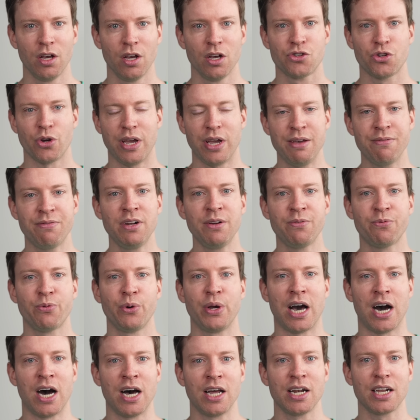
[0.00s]
So even if
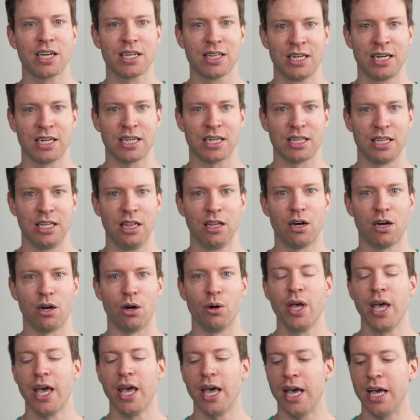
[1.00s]
we aren't clinically
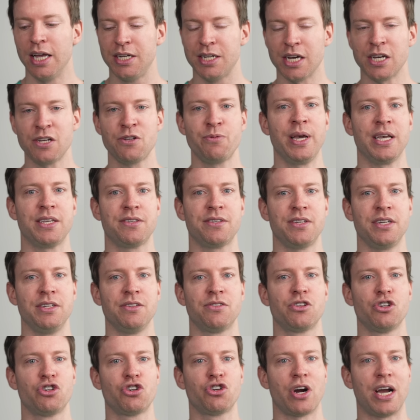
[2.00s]
low, it does make
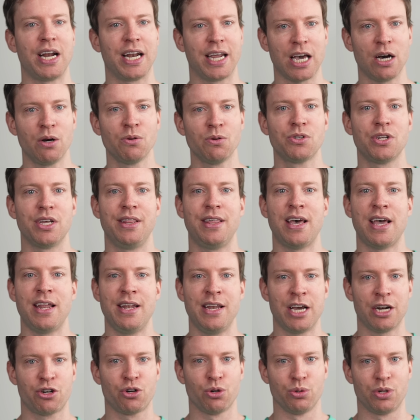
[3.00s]
sense to try and counter that
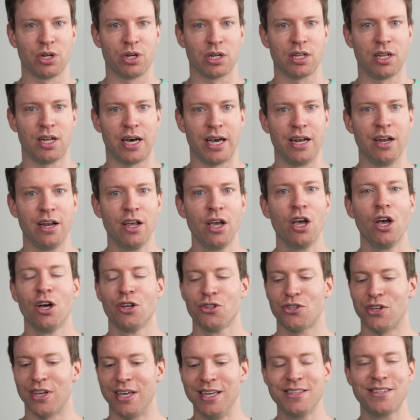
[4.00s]
natural decline.
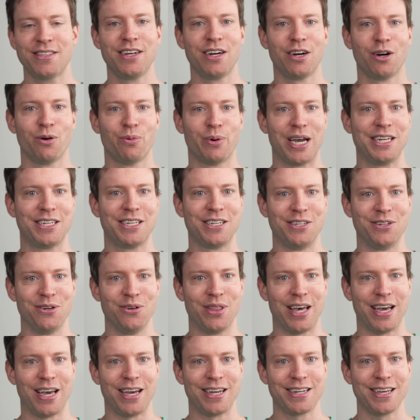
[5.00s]
So is there a way to
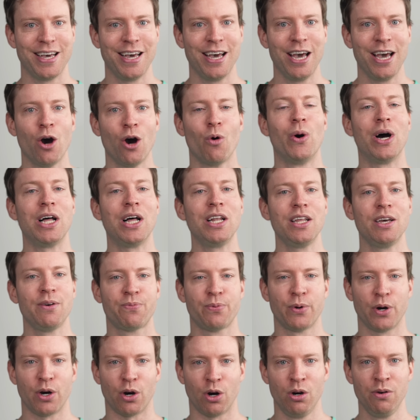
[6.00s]
do that? Well,
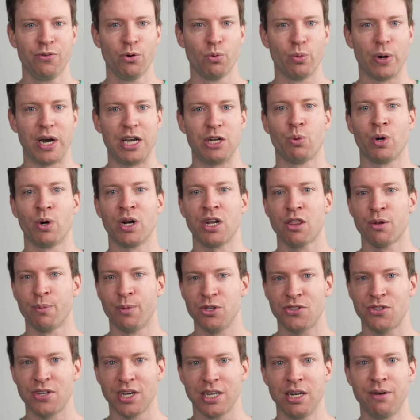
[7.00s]
if we're overweight, one of the
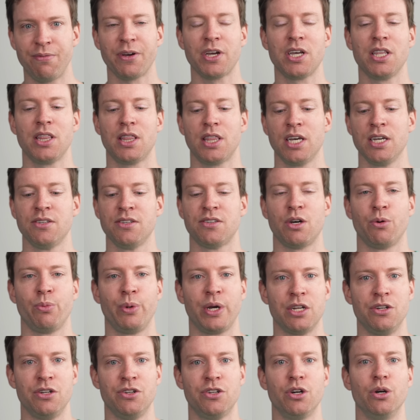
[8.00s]
most significant things that
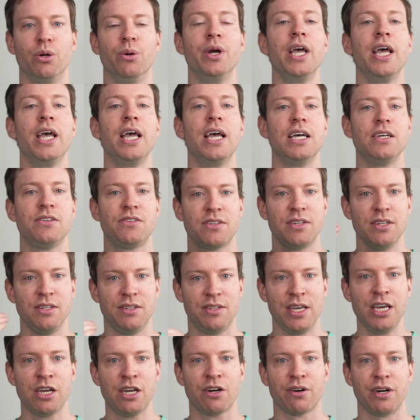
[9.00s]
we can do is to
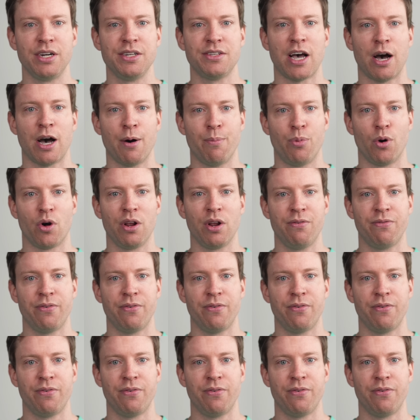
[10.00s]
decrease our body